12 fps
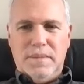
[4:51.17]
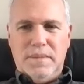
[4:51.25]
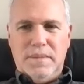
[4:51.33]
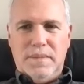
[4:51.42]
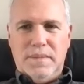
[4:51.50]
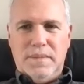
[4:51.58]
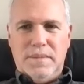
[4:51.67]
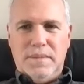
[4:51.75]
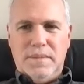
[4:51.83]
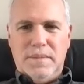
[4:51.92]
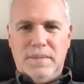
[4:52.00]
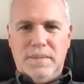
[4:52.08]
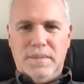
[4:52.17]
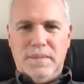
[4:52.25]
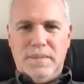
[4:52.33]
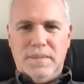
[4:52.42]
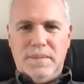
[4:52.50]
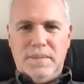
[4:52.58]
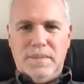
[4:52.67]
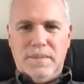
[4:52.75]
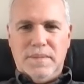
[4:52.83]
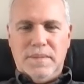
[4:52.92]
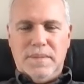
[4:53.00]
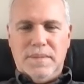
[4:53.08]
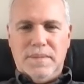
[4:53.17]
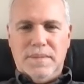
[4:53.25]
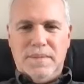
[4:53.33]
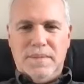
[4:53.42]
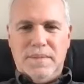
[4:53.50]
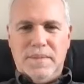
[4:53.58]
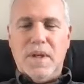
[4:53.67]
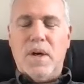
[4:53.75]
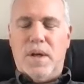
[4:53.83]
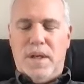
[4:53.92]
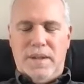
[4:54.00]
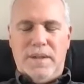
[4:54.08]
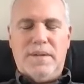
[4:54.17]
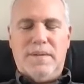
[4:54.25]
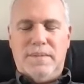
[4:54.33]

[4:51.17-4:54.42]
No words are spoken by the person on screen.